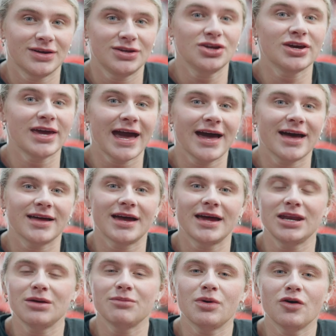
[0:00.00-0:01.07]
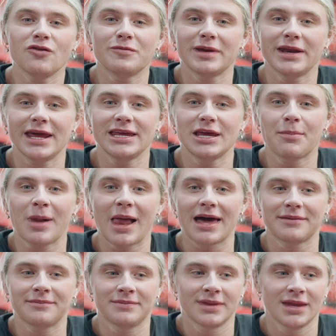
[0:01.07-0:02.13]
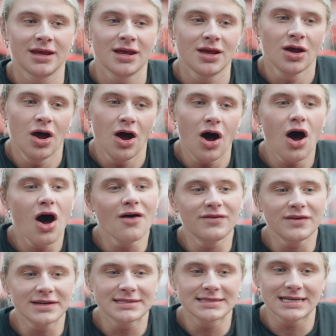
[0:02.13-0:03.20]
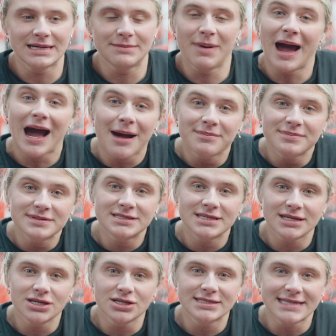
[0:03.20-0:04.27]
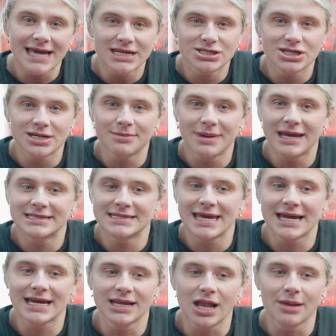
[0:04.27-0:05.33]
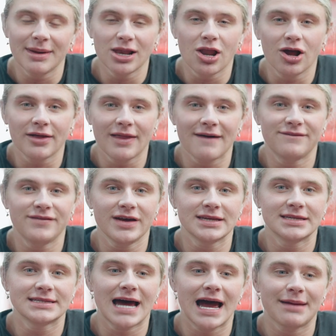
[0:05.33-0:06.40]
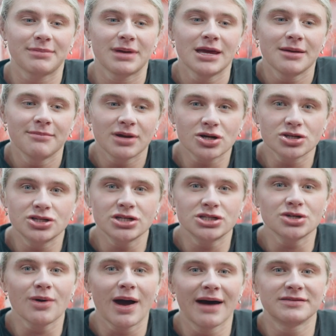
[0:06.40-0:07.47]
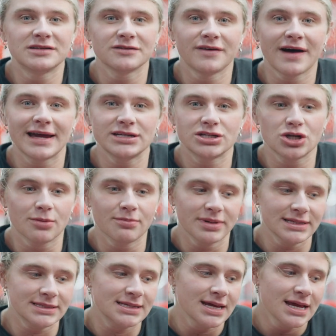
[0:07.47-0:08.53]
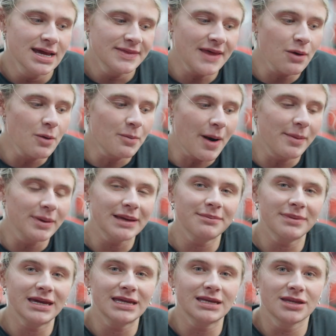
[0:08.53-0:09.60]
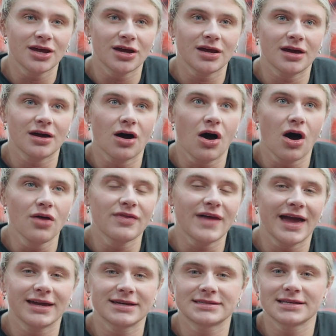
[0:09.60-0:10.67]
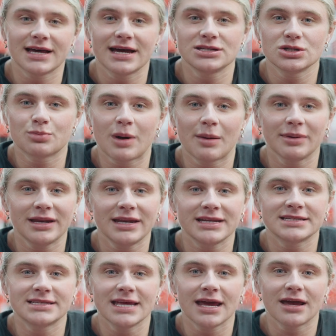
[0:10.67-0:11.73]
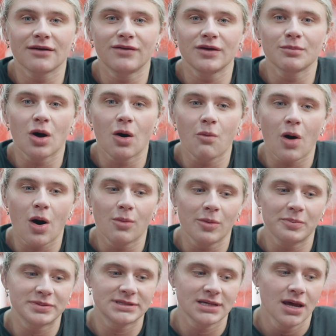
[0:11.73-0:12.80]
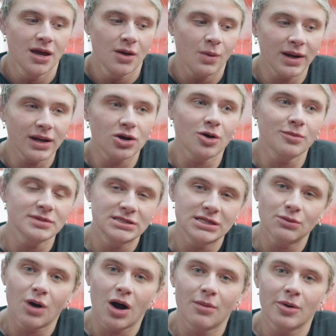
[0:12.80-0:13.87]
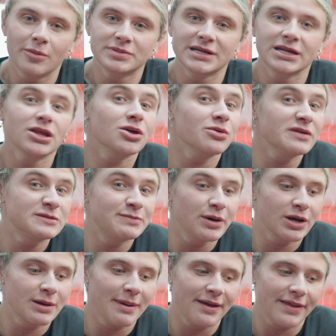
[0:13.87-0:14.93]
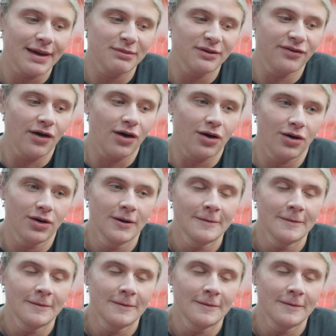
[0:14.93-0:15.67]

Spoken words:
you get a new movement in your plan, obviously perhaps your session may take a little bit longer that first time because you do have to find your numbers. That will probably mean that on that exercise you'll probably need to take a few more warm-ups. When it comes to your warm-ups, I know that we spoke about that before,